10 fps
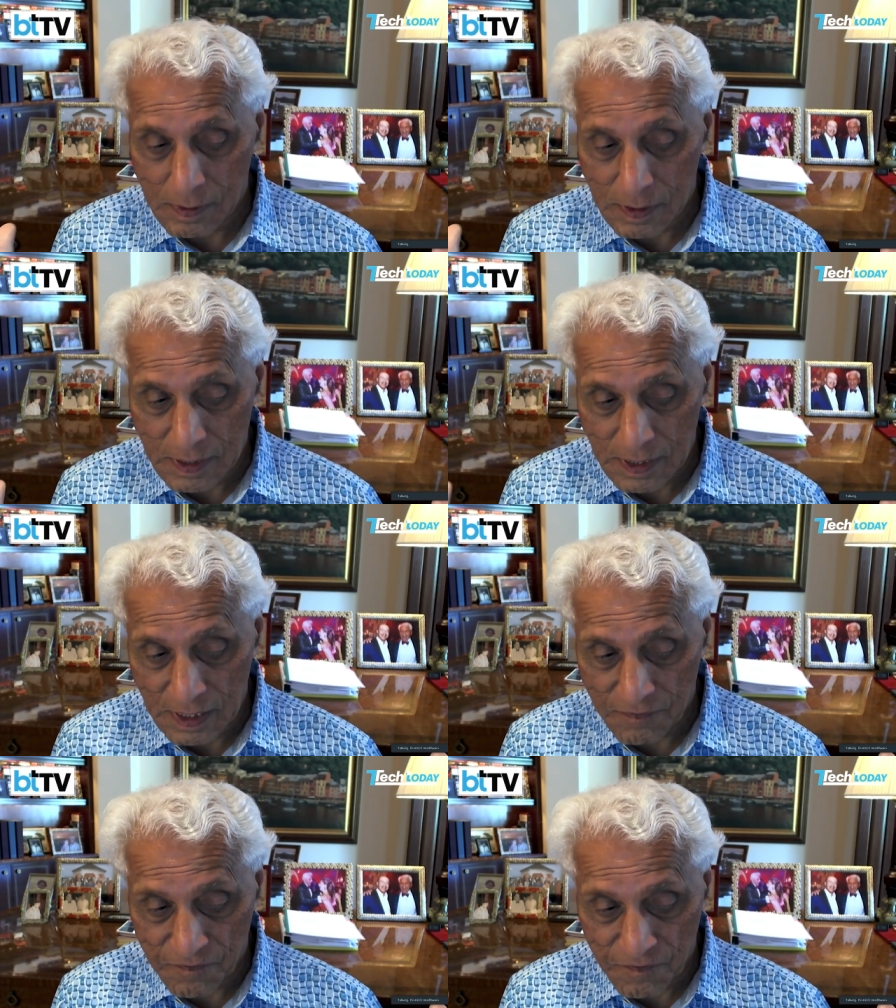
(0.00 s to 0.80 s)

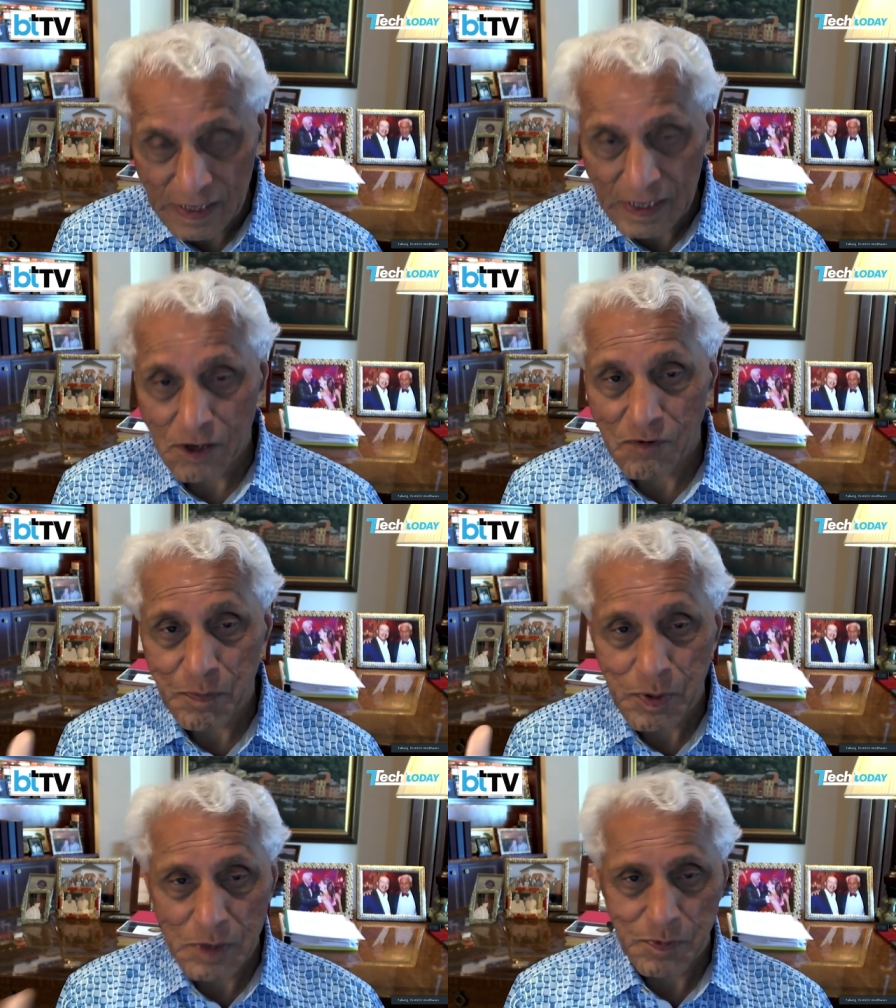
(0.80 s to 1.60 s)
the field
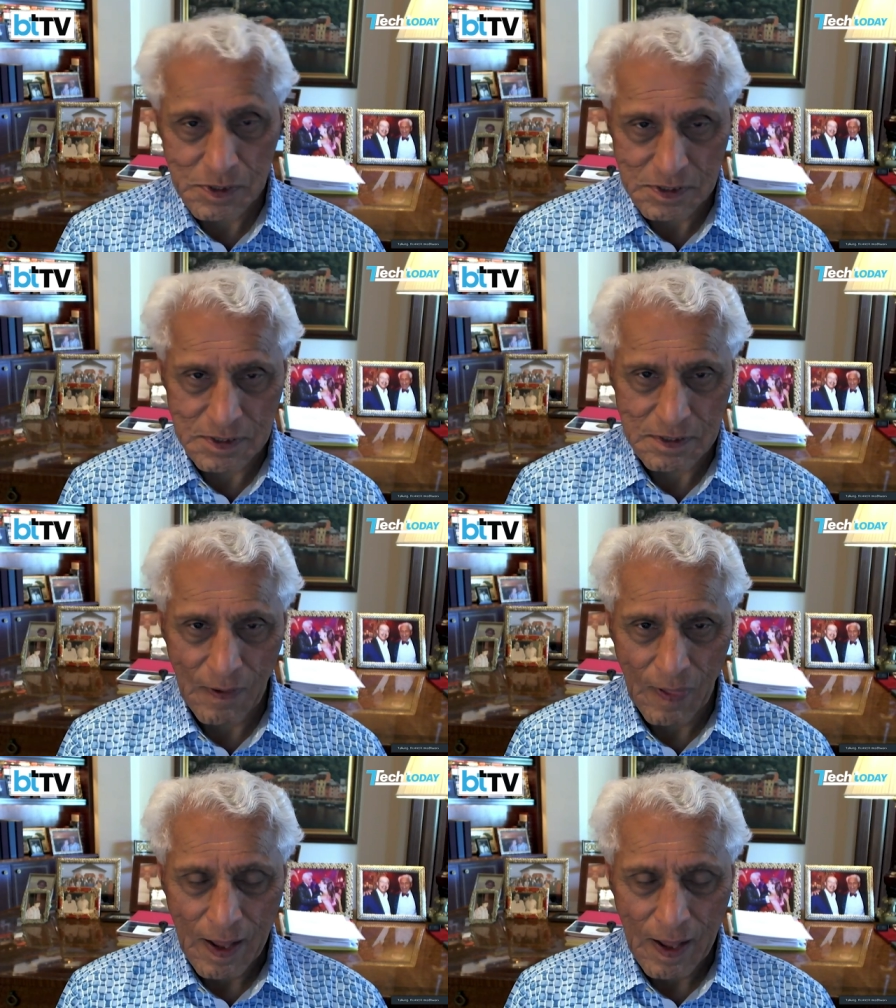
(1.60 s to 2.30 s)
of purpose,